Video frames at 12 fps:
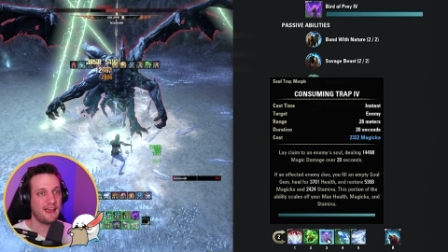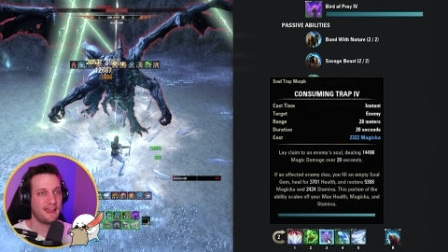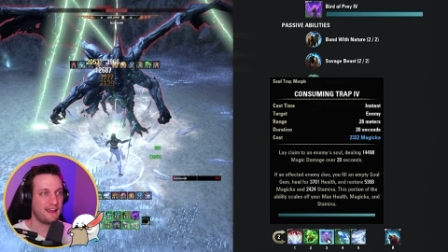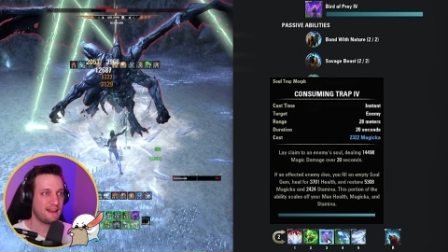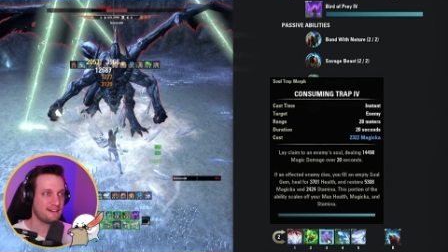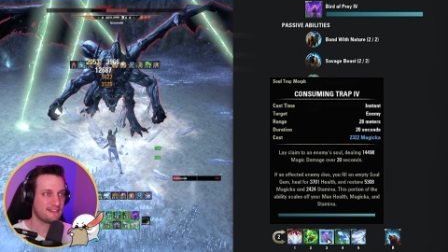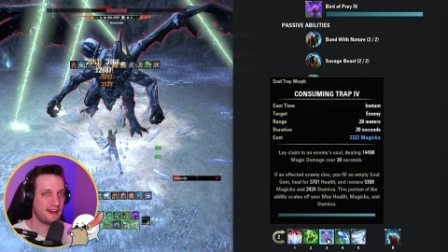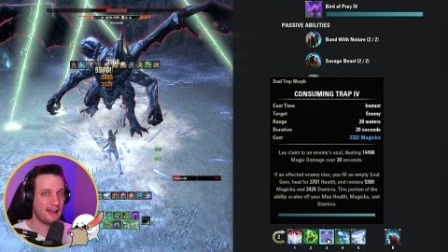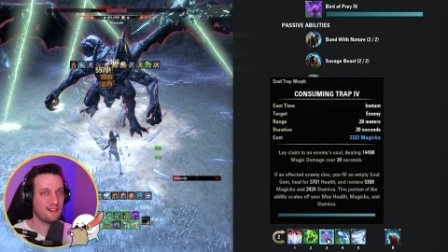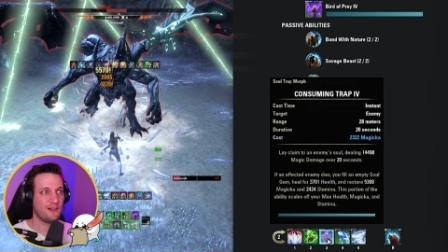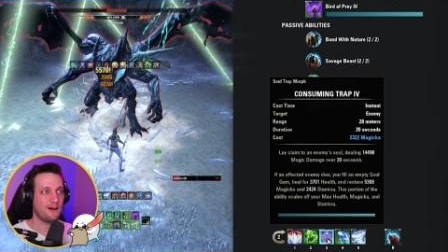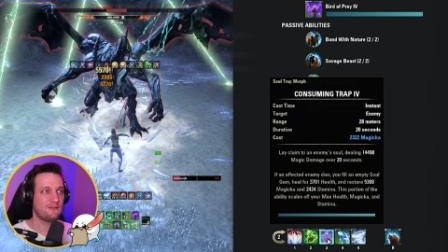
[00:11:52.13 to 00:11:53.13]
And
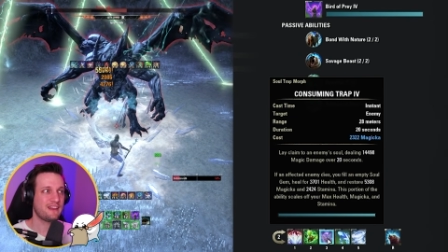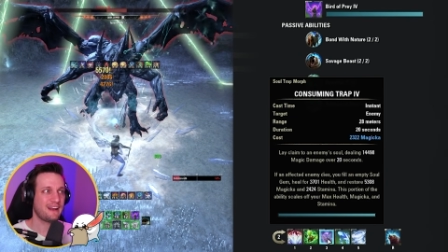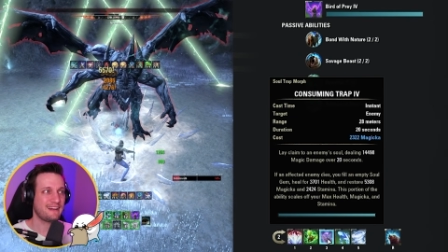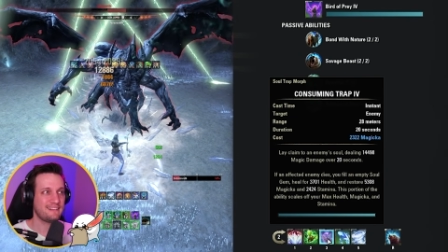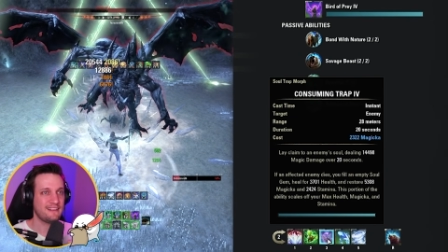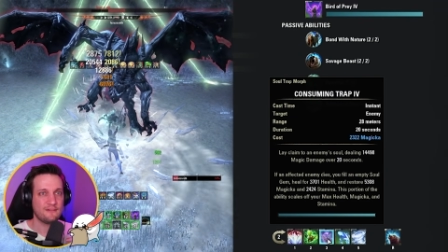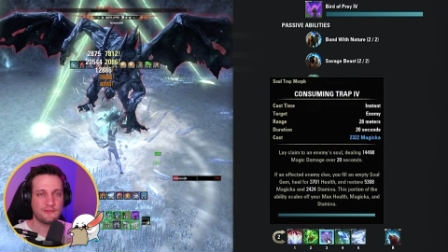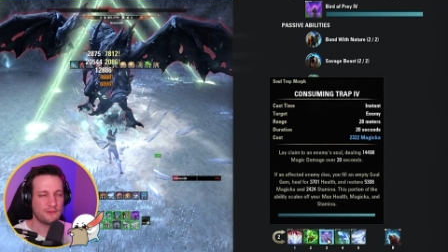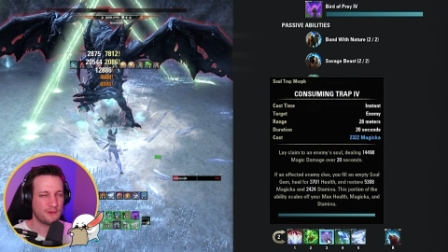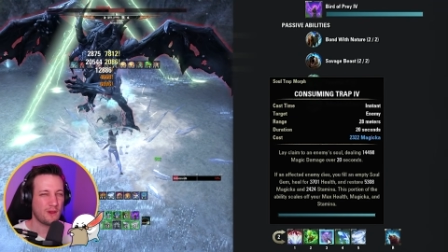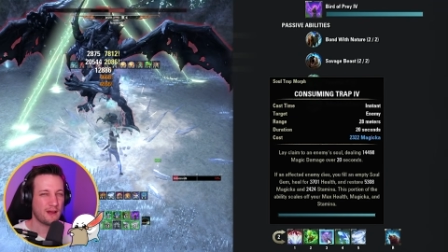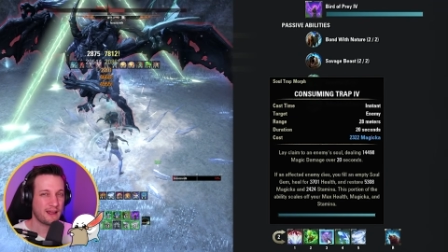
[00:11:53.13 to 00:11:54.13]
I love that I didn't
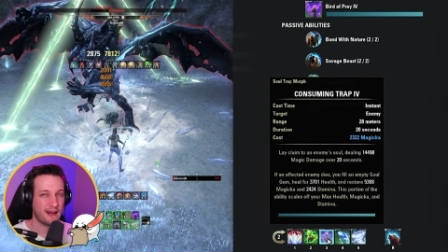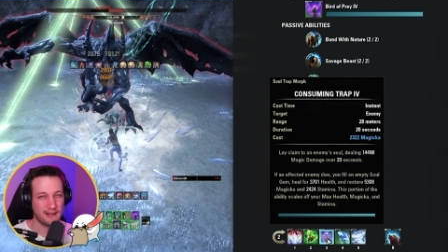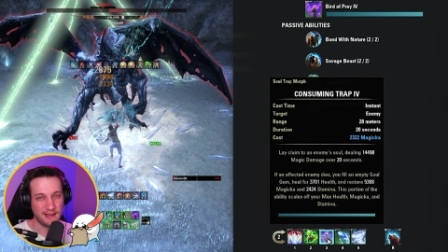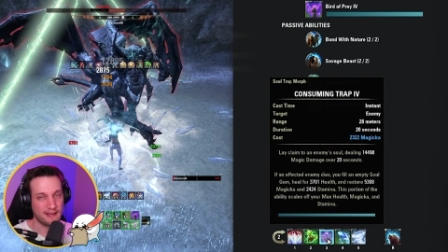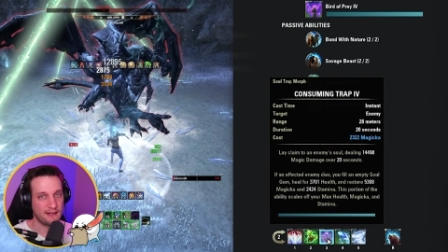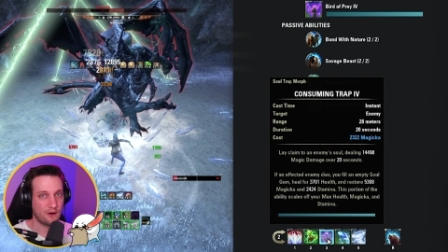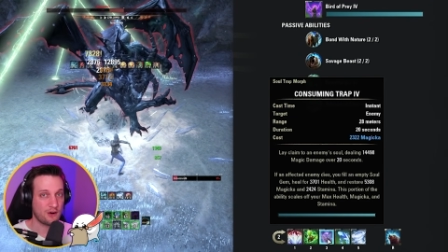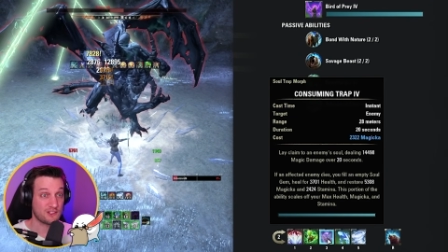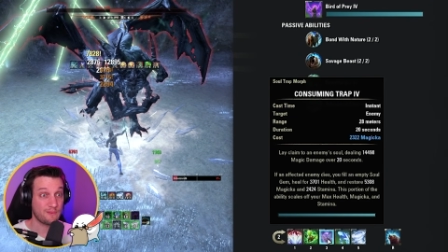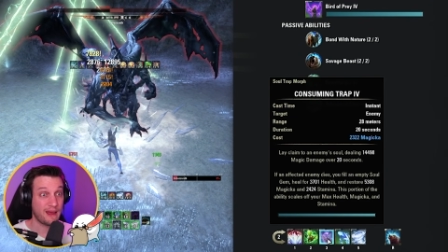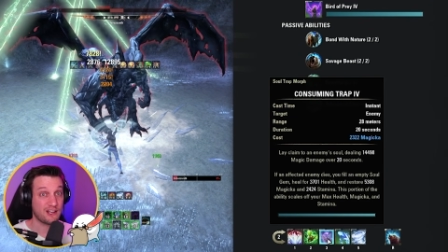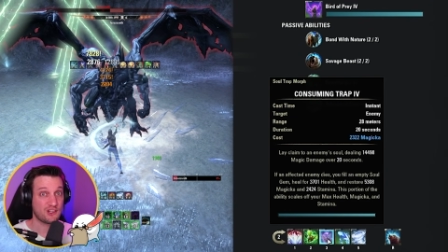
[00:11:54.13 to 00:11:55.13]
feel like I needed
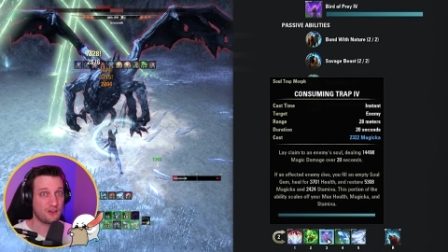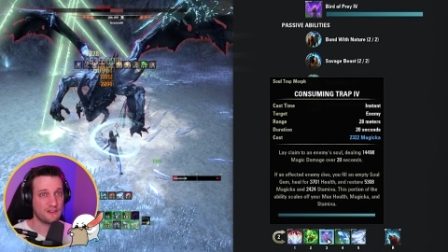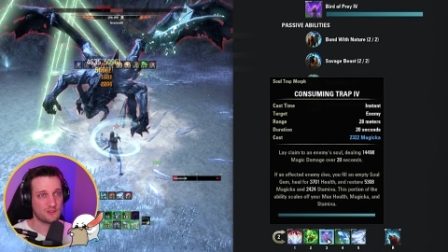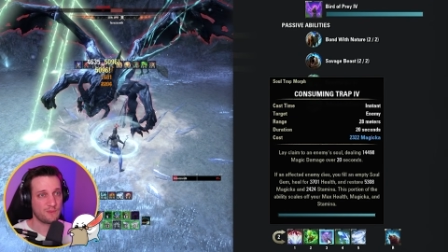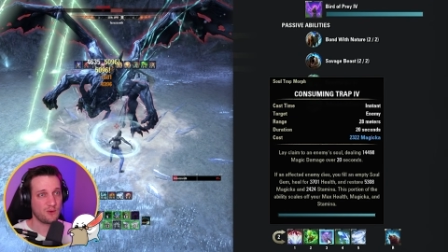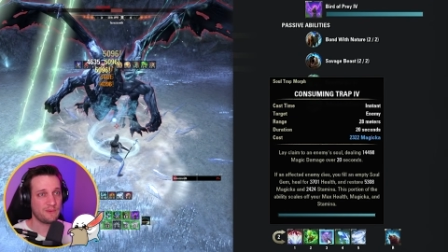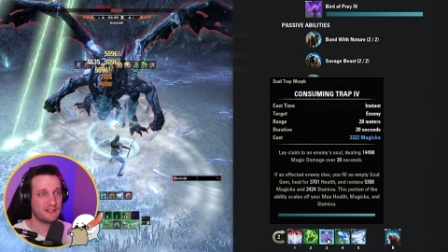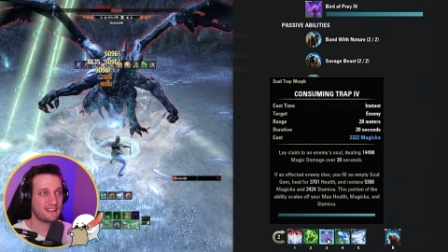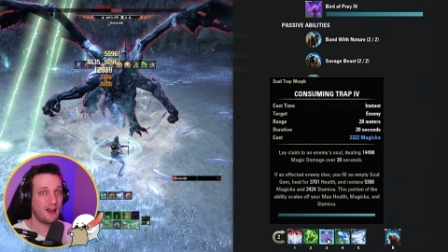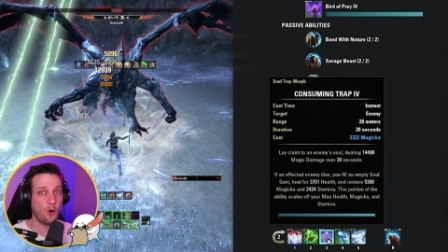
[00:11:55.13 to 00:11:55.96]
Harness Magicka on this build because I